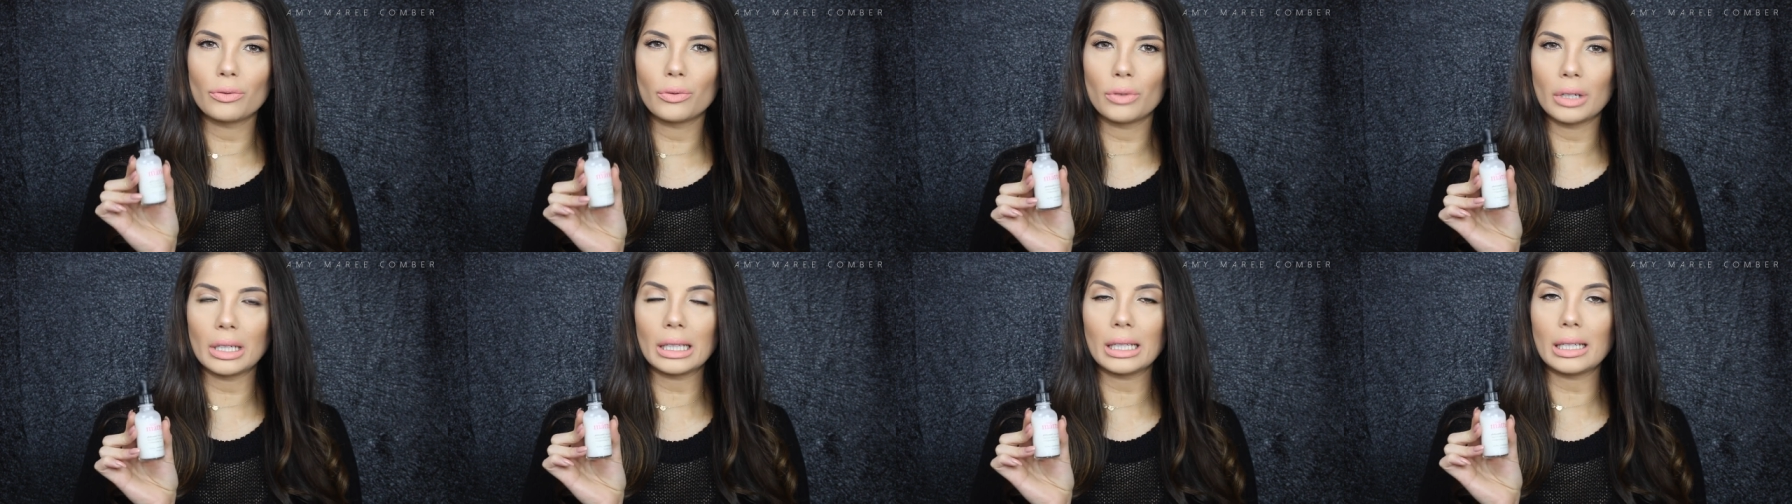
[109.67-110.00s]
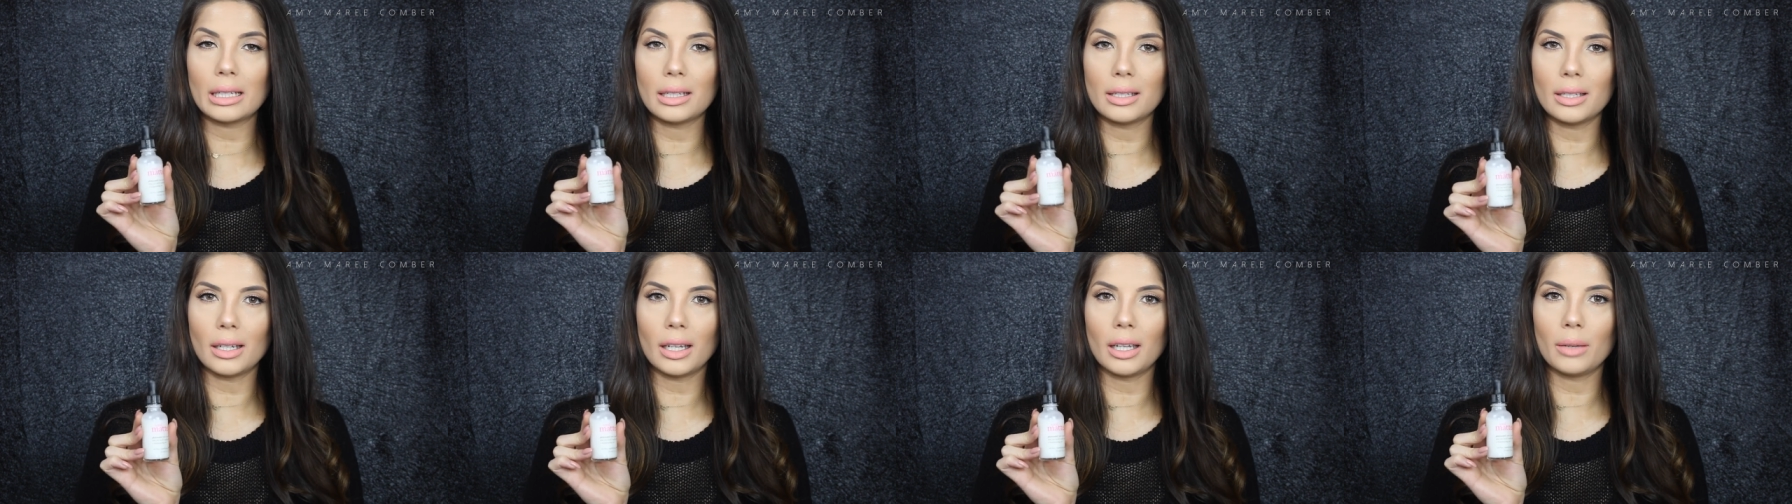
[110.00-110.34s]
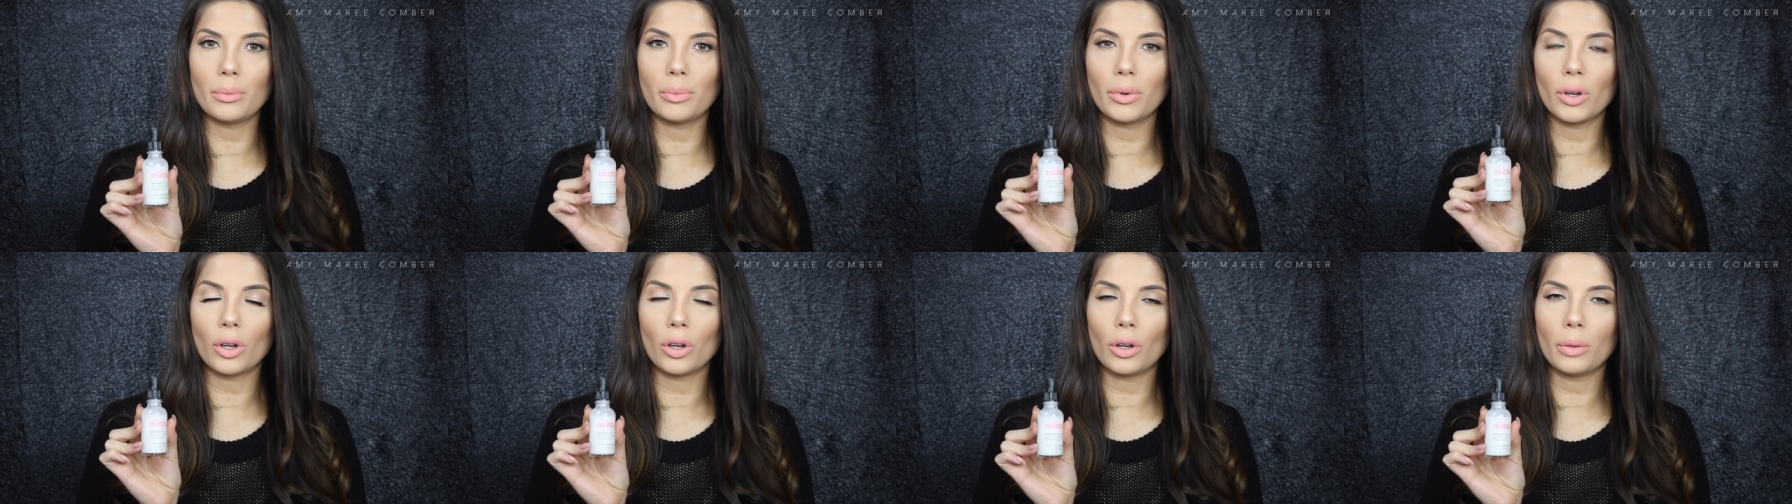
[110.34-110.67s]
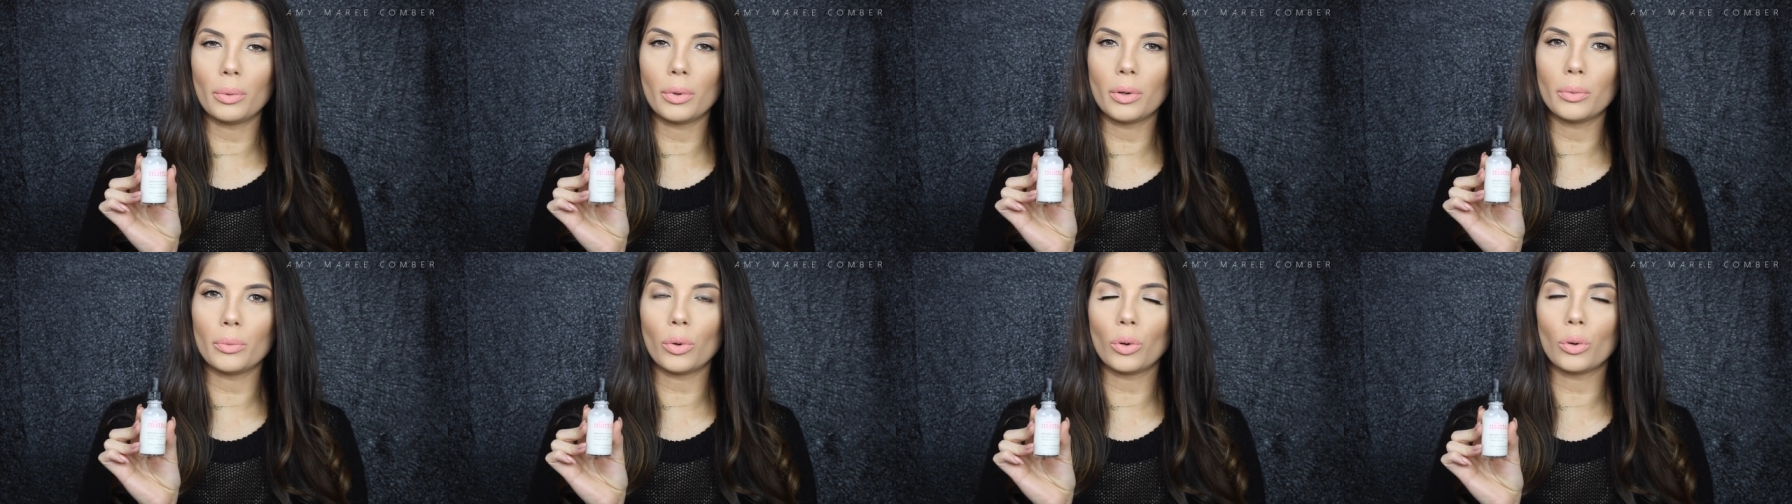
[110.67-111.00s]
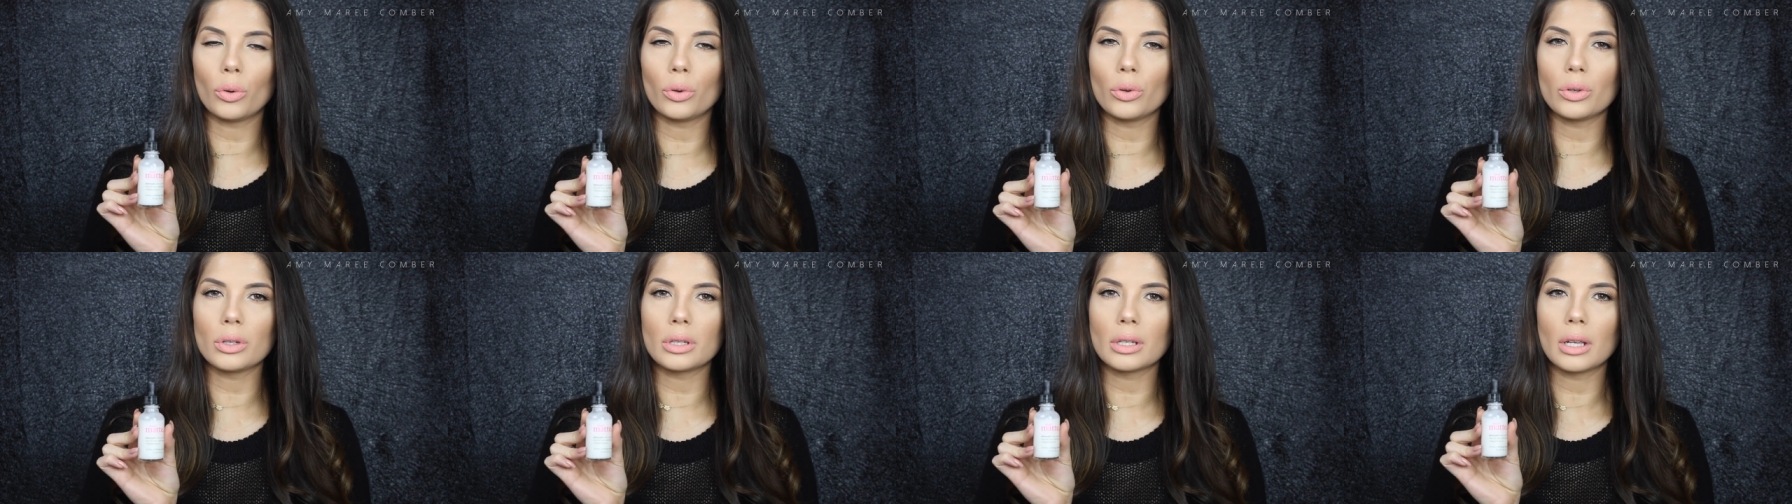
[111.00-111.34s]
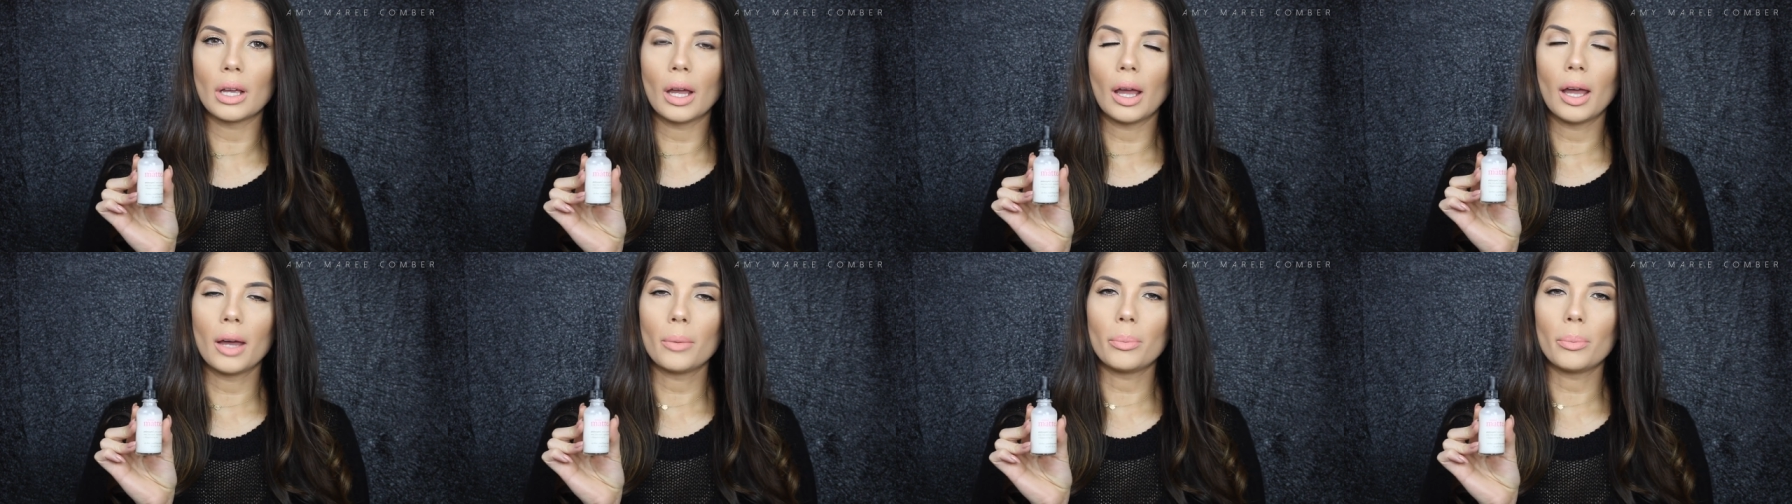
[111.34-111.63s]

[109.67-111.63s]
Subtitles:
really deep open pores,